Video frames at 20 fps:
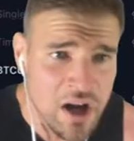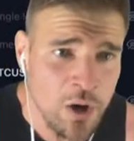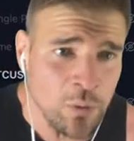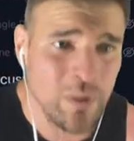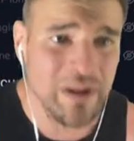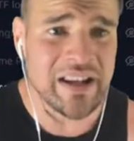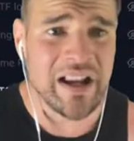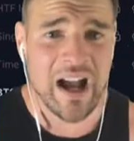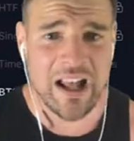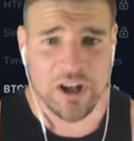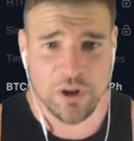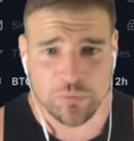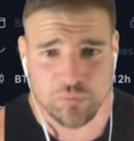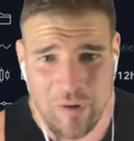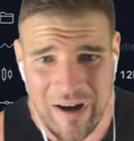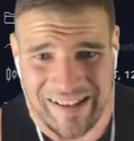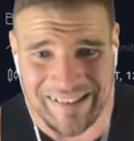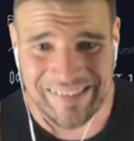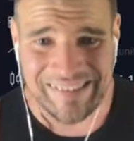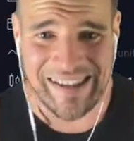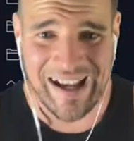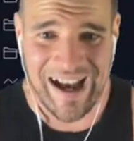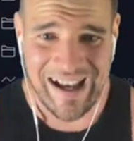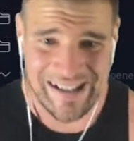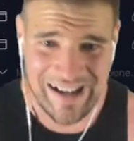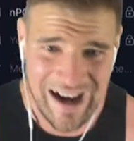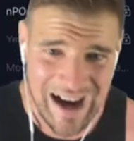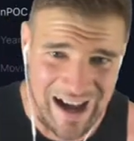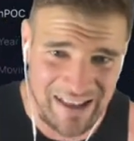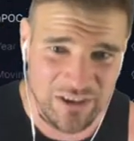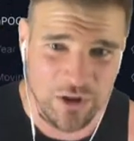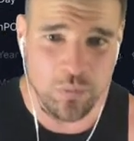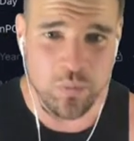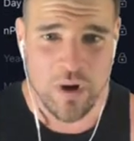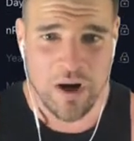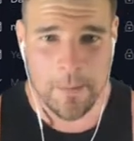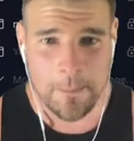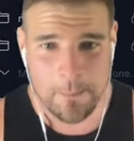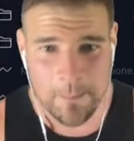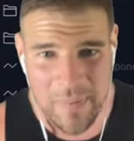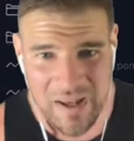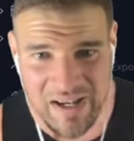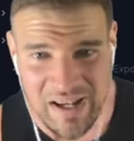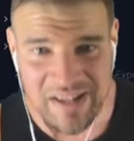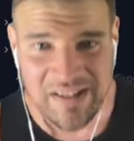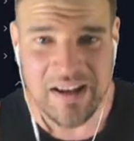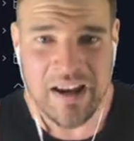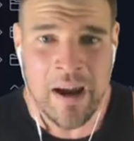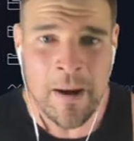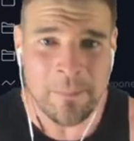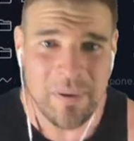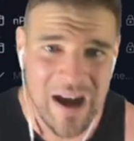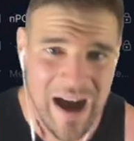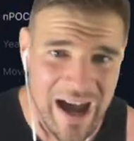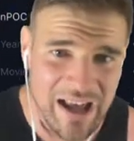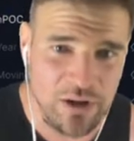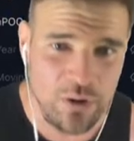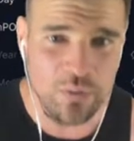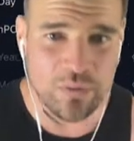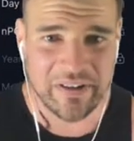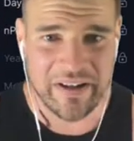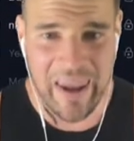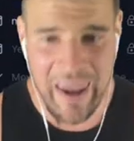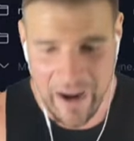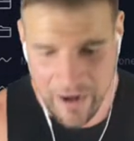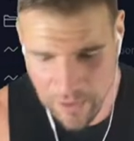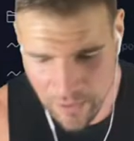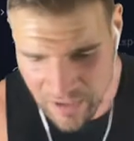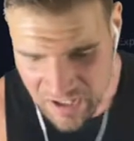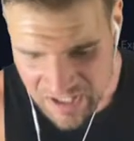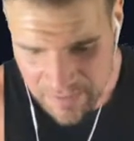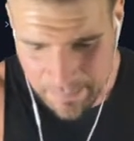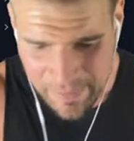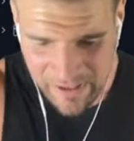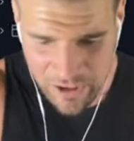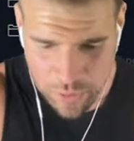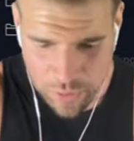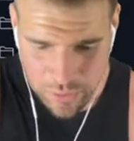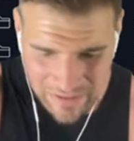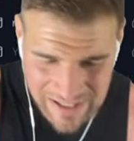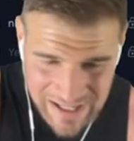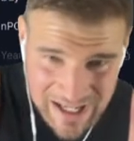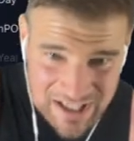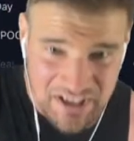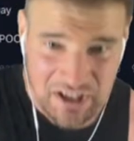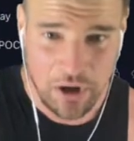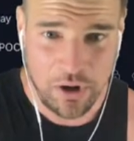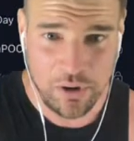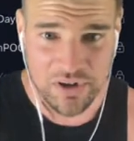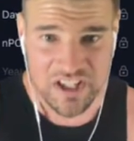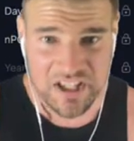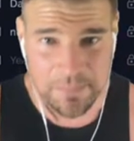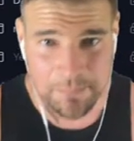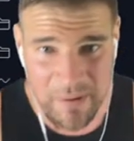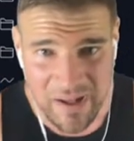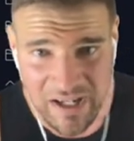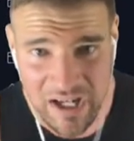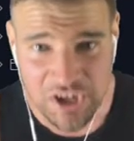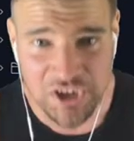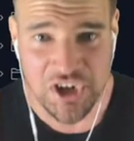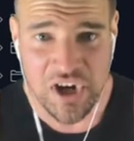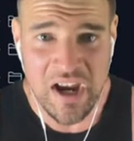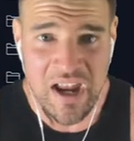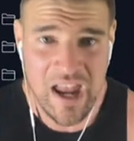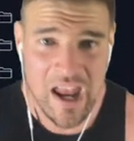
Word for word: We got a red dot on the 1 minute, but I don't care cause Bitcoin eats her spinach.